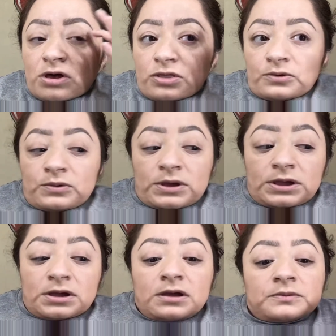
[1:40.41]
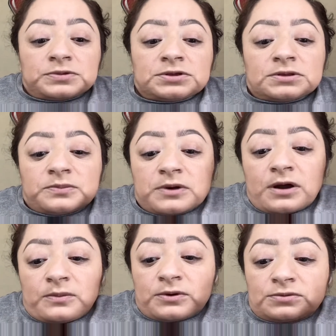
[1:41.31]
all the way up to the
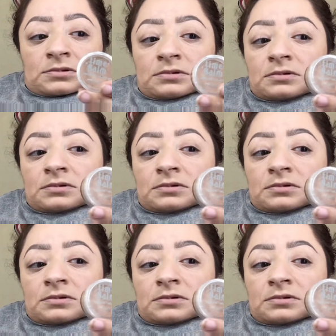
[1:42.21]
brow bone.